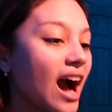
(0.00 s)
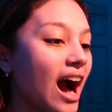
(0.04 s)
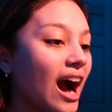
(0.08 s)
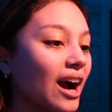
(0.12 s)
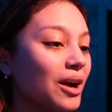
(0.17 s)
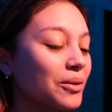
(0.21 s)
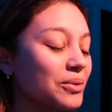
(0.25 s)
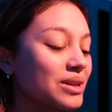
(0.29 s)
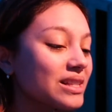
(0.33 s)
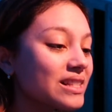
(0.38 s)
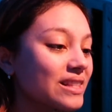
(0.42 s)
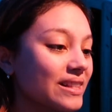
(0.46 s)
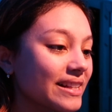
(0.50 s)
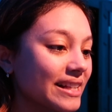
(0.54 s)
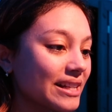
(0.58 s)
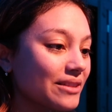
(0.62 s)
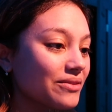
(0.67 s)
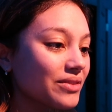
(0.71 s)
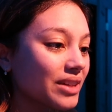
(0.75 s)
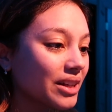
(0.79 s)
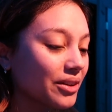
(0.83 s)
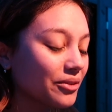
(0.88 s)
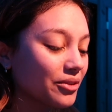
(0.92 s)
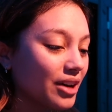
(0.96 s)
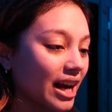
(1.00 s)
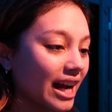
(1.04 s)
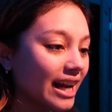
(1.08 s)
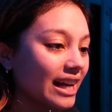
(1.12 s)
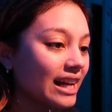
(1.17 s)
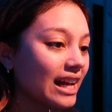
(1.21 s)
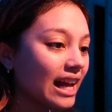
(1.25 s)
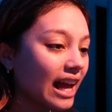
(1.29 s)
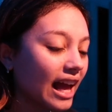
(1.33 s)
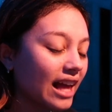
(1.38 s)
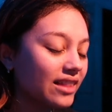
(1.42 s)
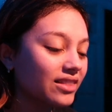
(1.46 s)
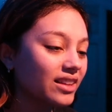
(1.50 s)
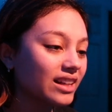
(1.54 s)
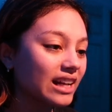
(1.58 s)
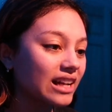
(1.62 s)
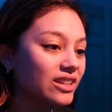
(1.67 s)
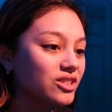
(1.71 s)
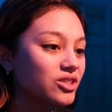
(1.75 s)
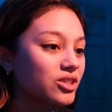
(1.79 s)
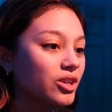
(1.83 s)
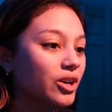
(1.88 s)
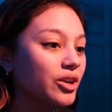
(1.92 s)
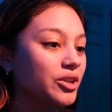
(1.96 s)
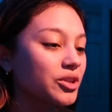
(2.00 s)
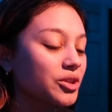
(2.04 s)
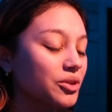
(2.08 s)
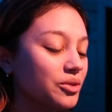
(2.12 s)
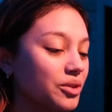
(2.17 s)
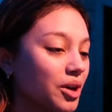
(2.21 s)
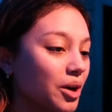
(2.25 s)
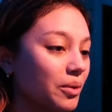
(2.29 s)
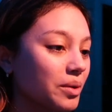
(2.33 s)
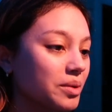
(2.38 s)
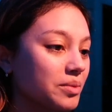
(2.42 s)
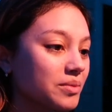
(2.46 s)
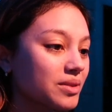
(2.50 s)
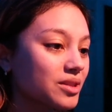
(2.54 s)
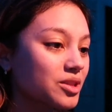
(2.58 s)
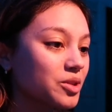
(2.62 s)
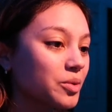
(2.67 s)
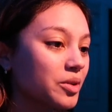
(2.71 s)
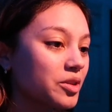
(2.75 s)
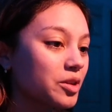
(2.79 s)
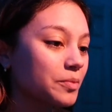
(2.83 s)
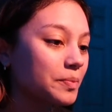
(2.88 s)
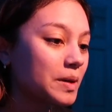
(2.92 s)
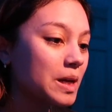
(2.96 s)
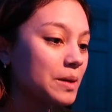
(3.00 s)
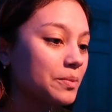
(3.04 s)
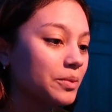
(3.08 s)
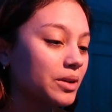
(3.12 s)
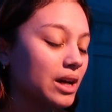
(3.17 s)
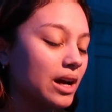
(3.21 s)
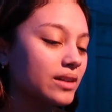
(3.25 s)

I was leaving, right? And then I saw you go in with two other people.